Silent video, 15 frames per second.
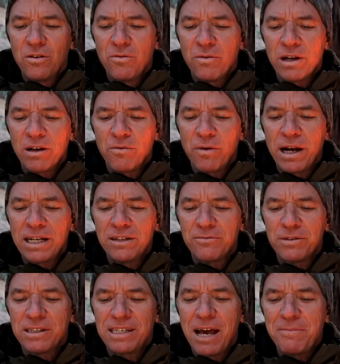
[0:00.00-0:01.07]
when a wedding
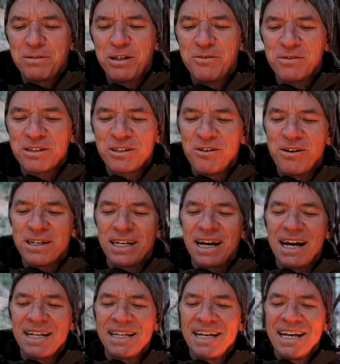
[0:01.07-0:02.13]
reception was going
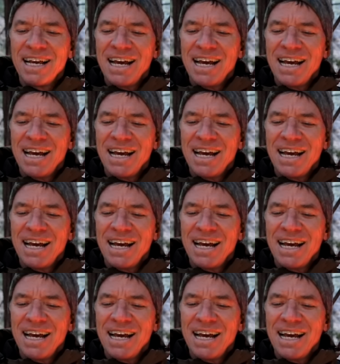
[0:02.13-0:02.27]
on